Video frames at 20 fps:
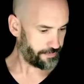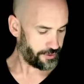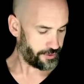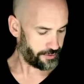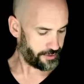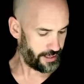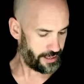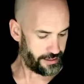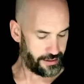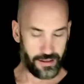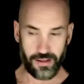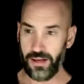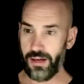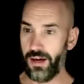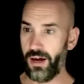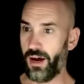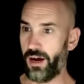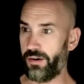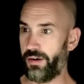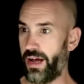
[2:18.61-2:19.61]
Okay,
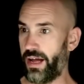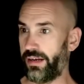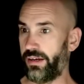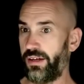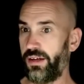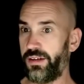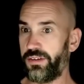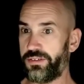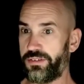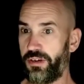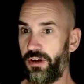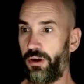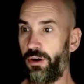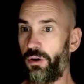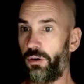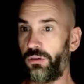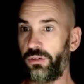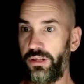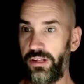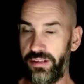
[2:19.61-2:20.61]
all right,
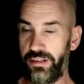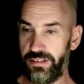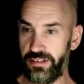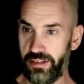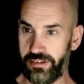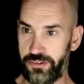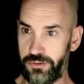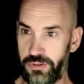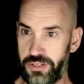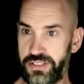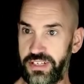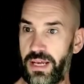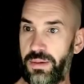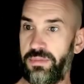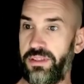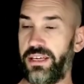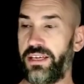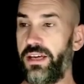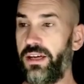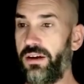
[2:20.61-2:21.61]
so let's do the same
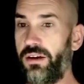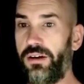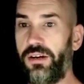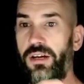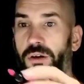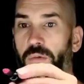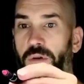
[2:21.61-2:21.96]
thing here.